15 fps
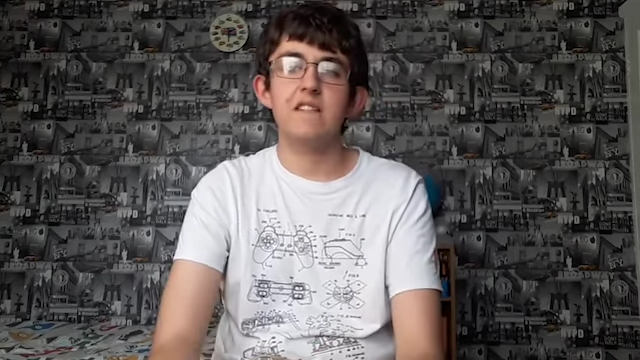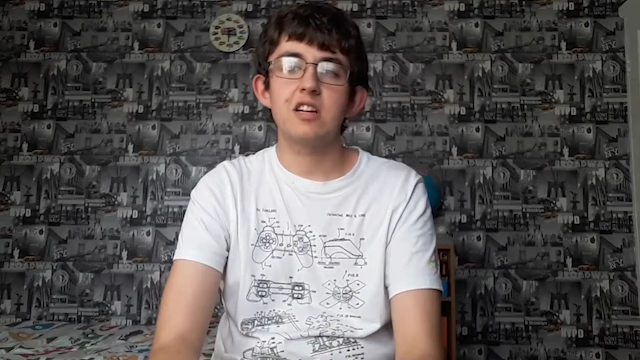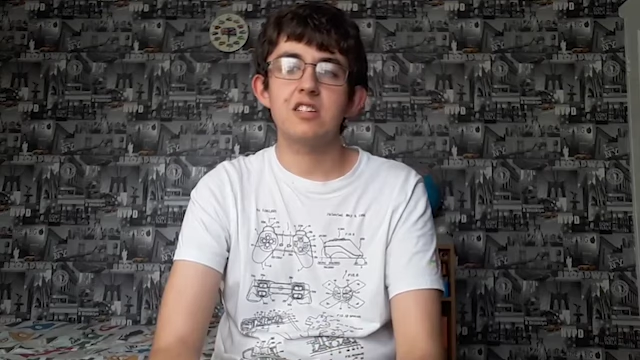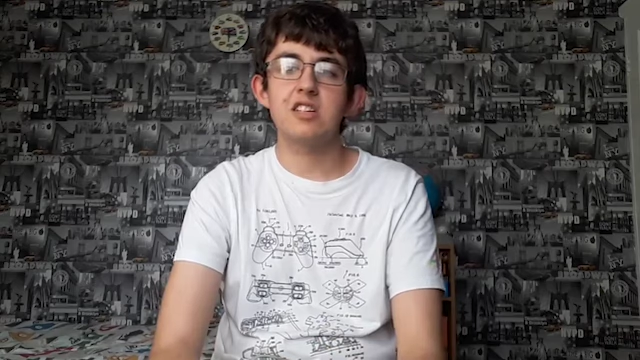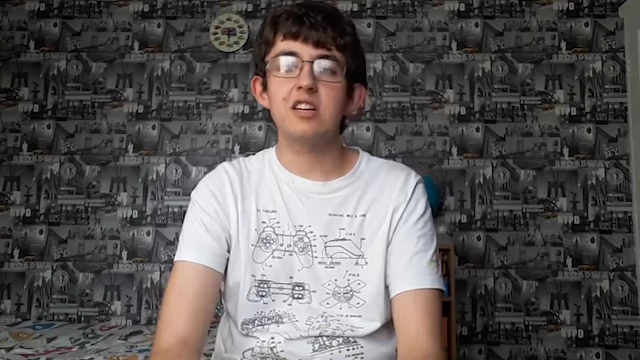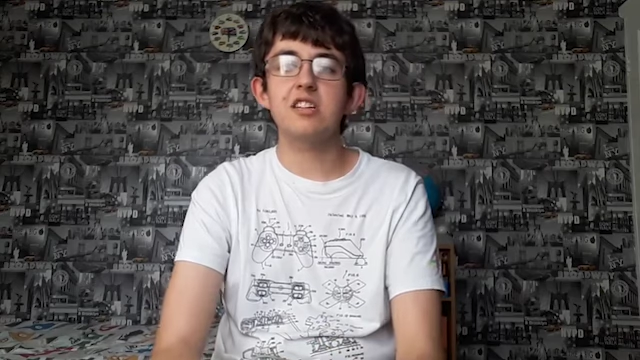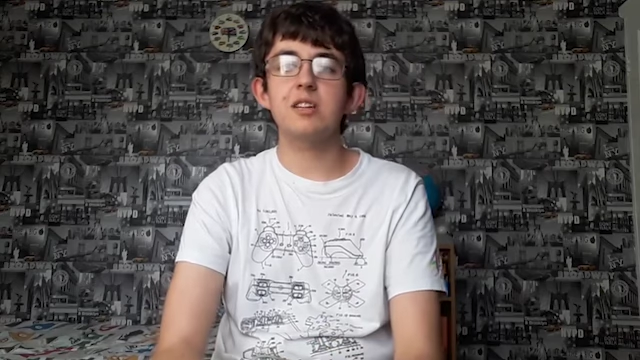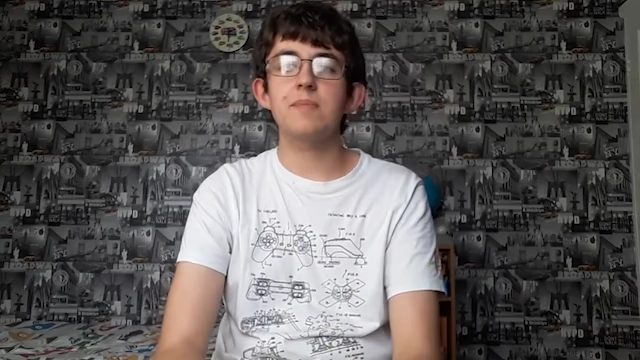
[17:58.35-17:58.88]

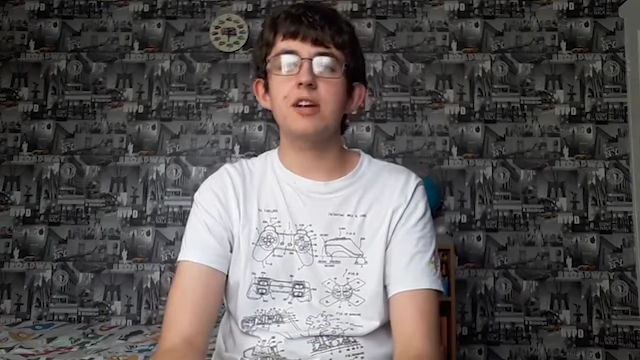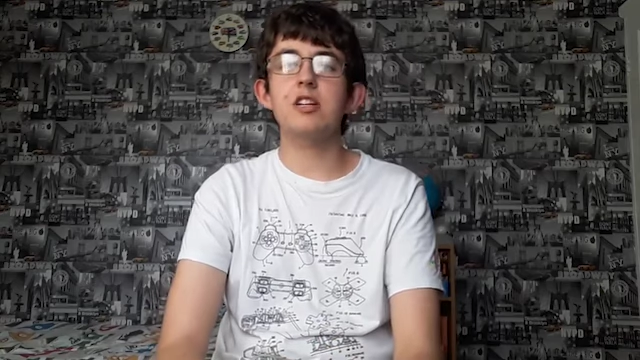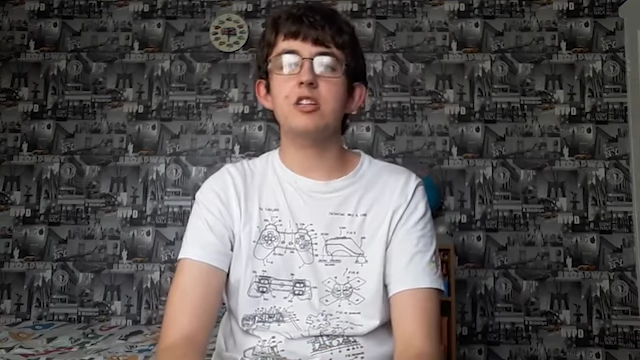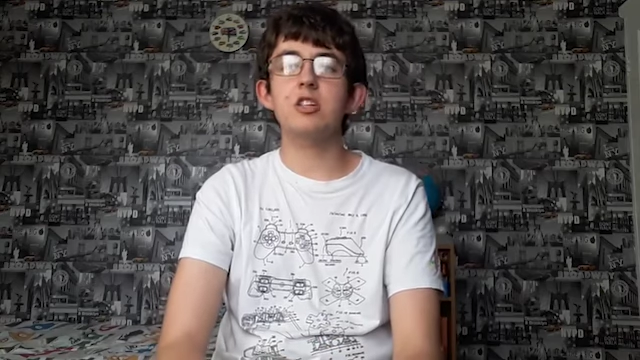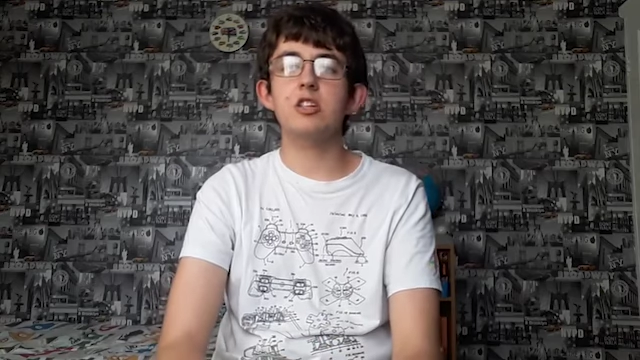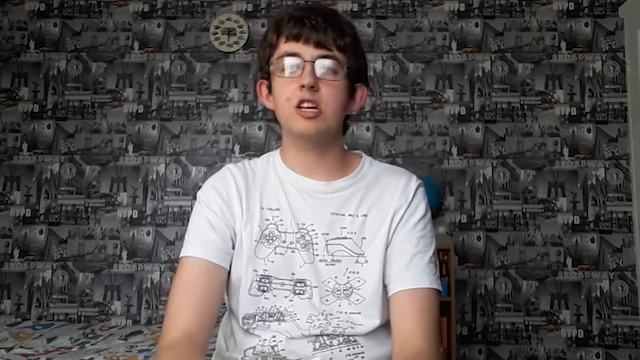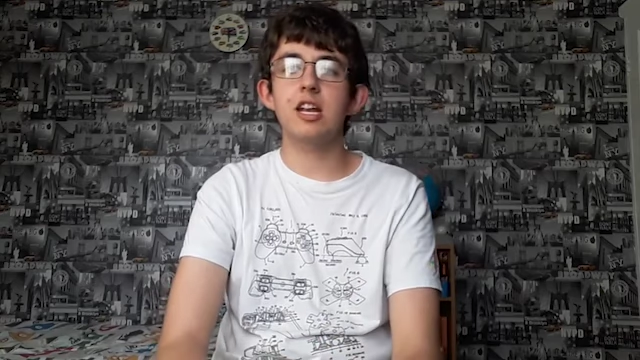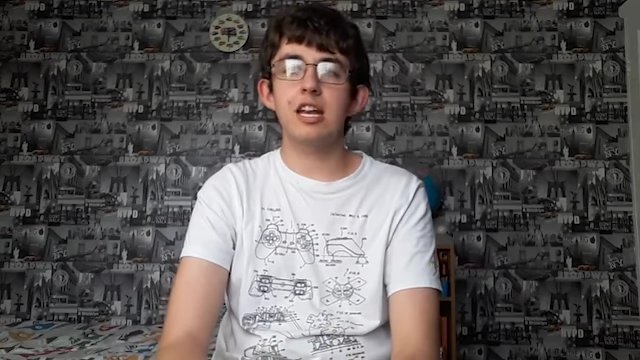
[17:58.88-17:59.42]
So make
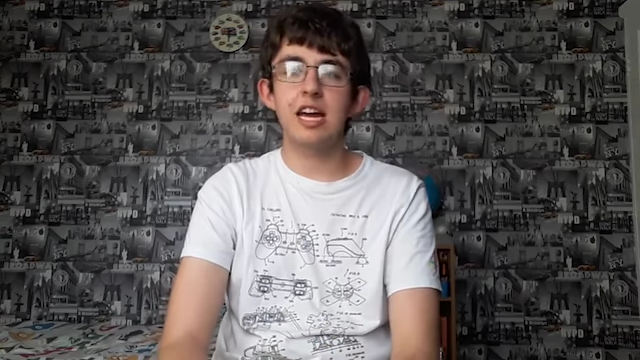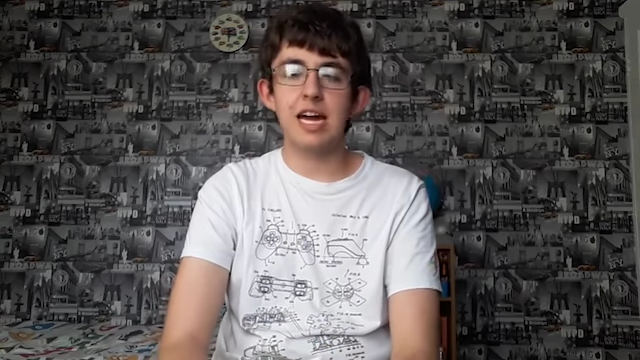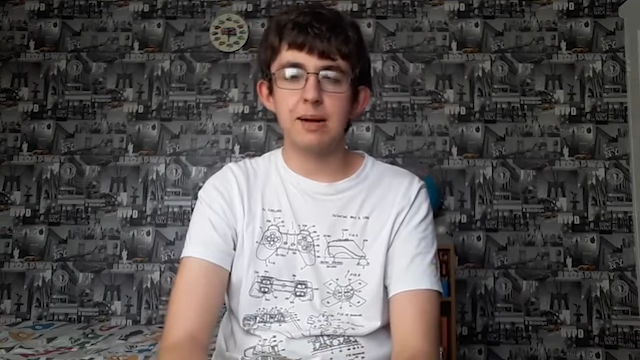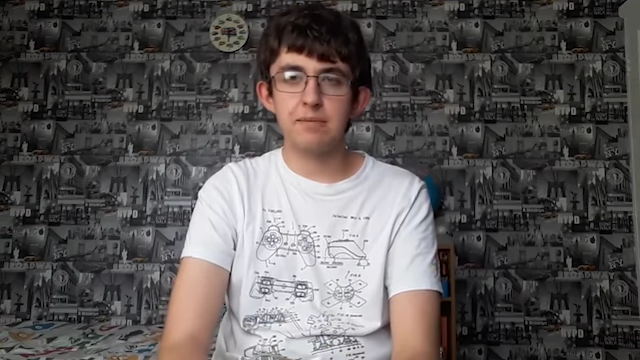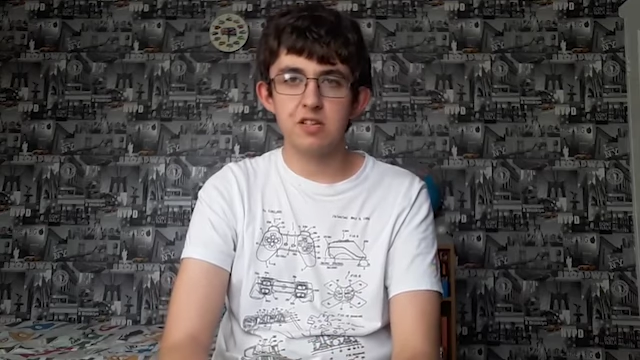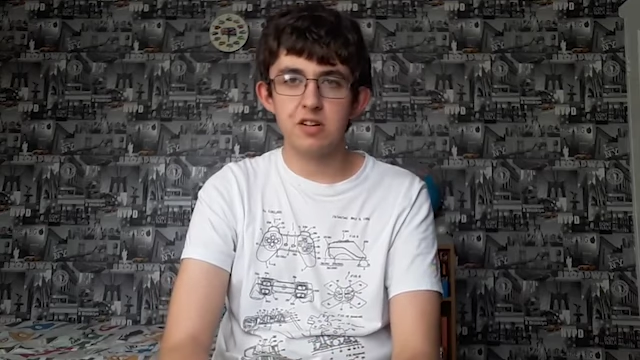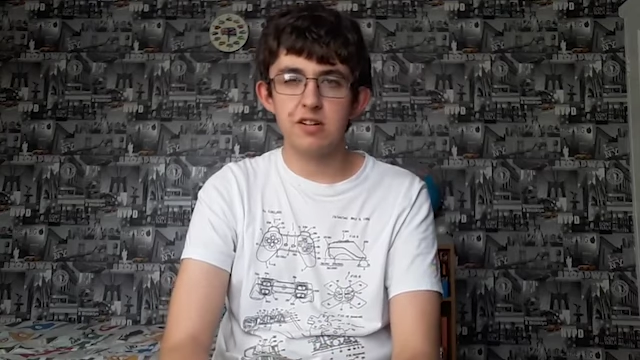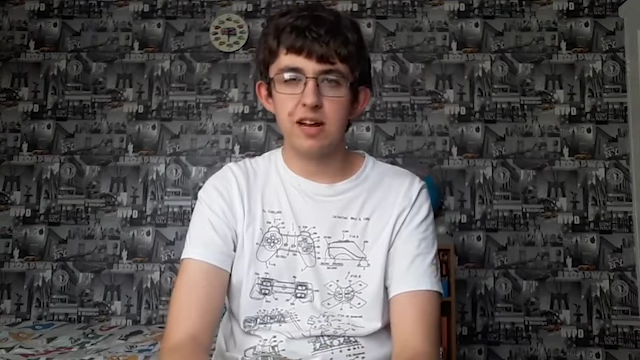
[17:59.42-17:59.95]
sure you check that
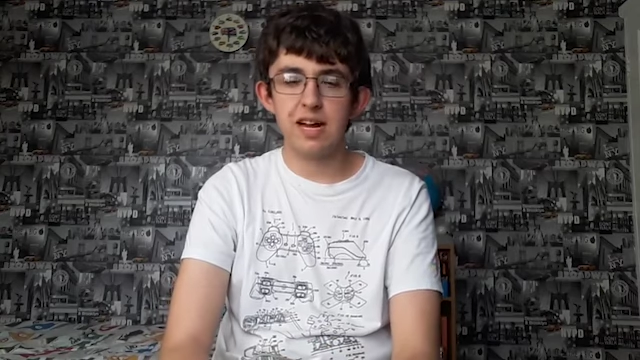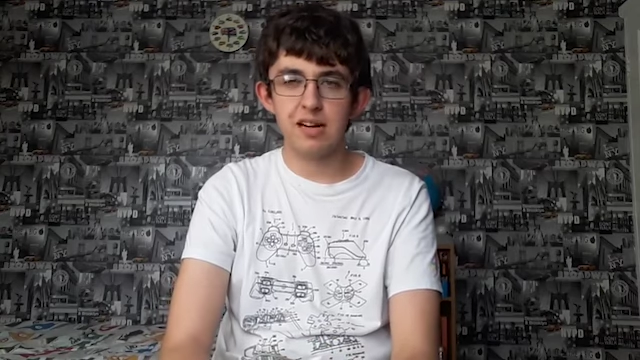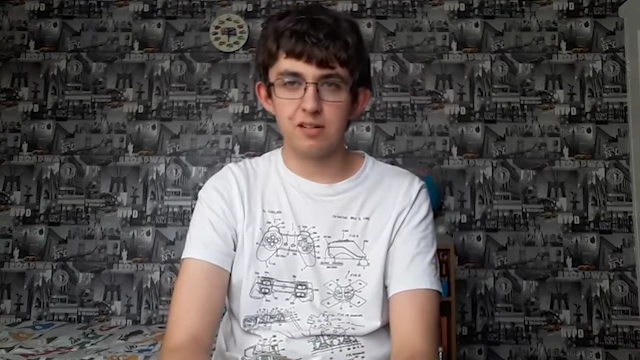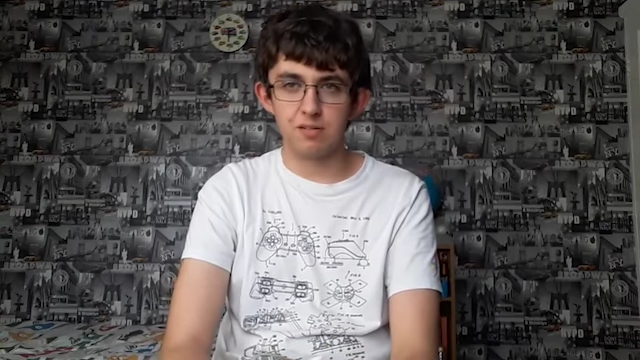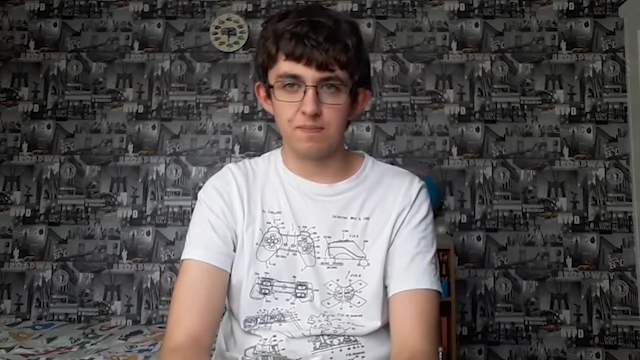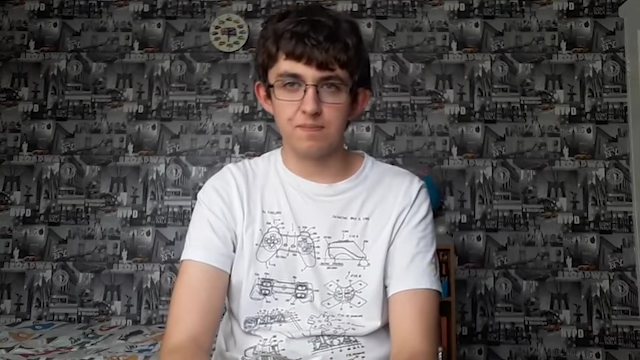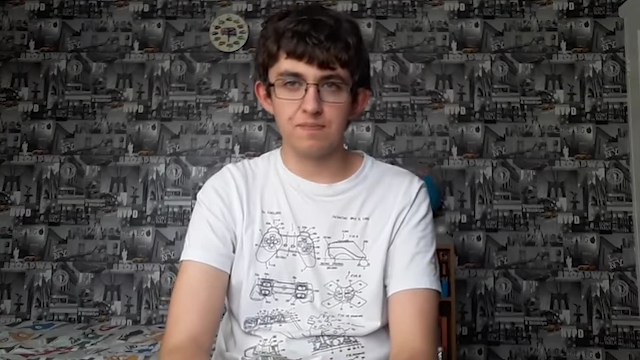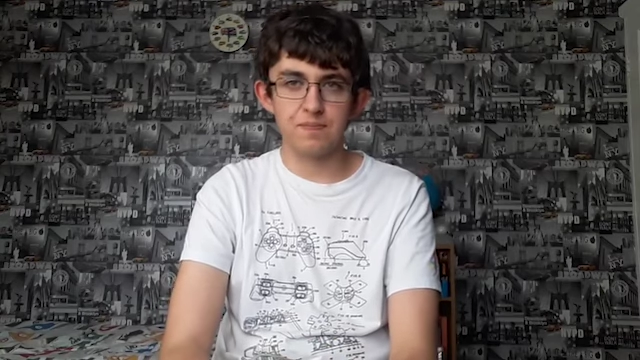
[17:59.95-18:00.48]
episode
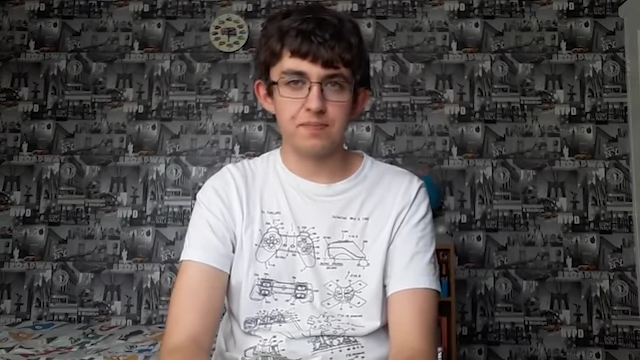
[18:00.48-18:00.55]
out.